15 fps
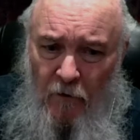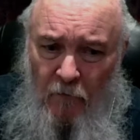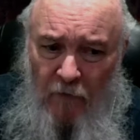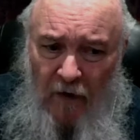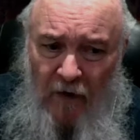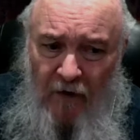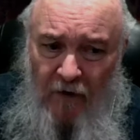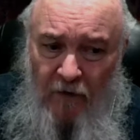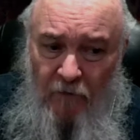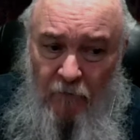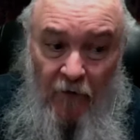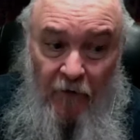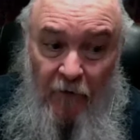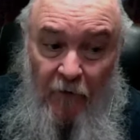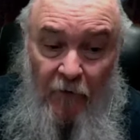by
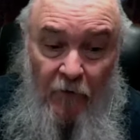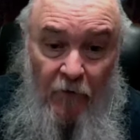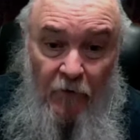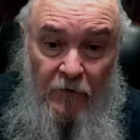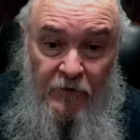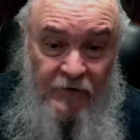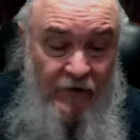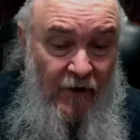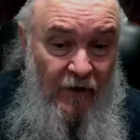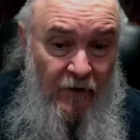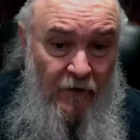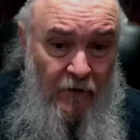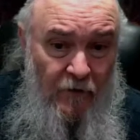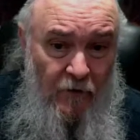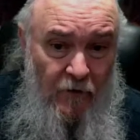another set
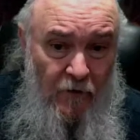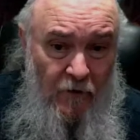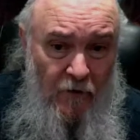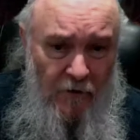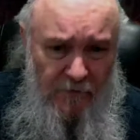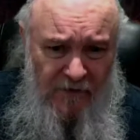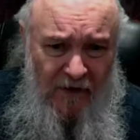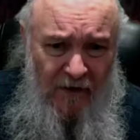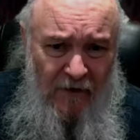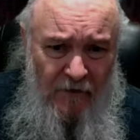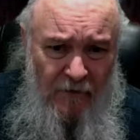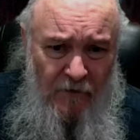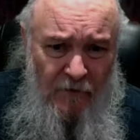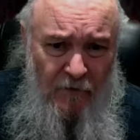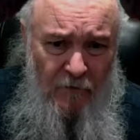of
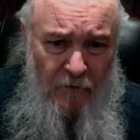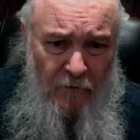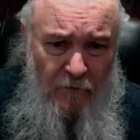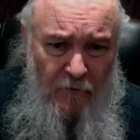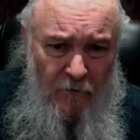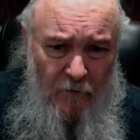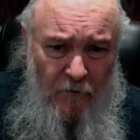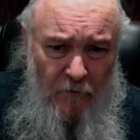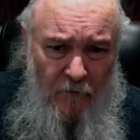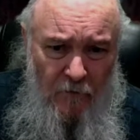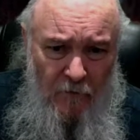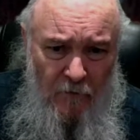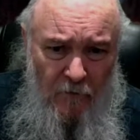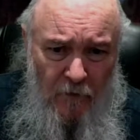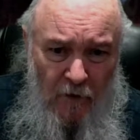sand,
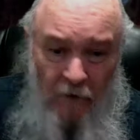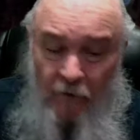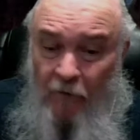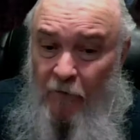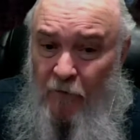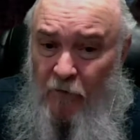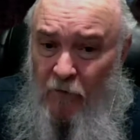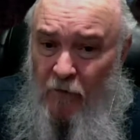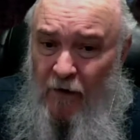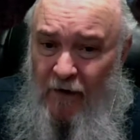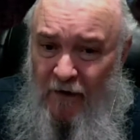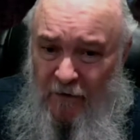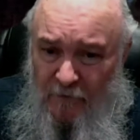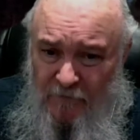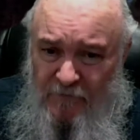another
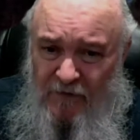grain of